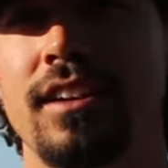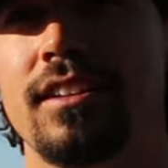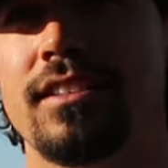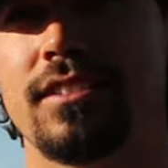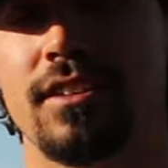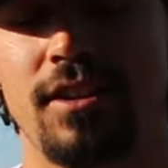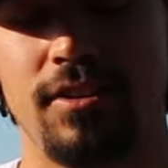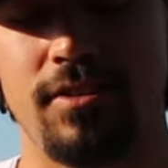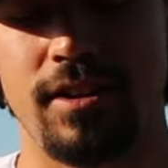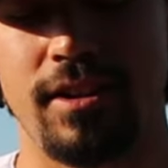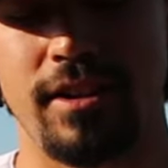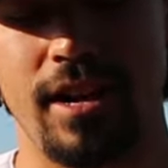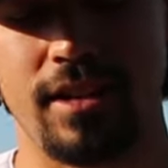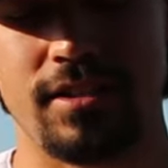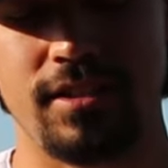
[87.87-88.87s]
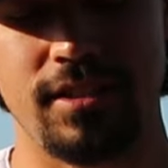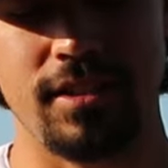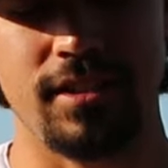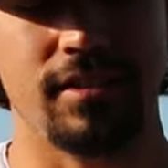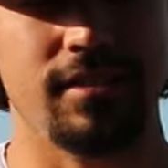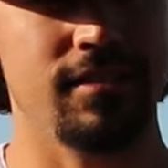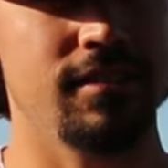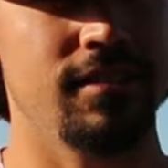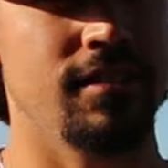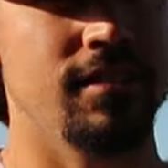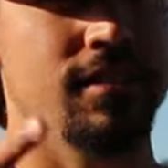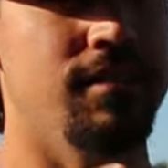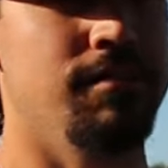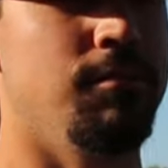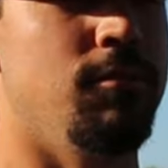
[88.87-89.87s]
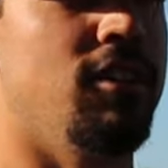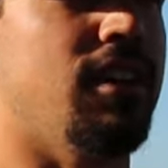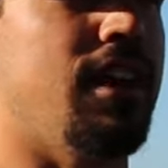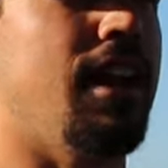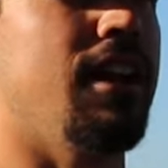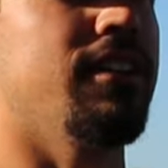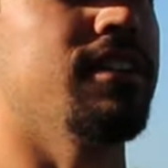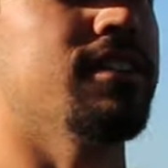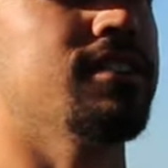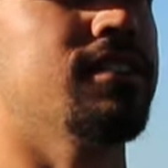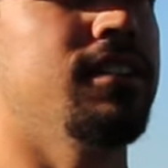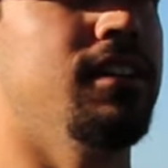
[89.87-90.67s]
and so uh, actually, Mark Harris,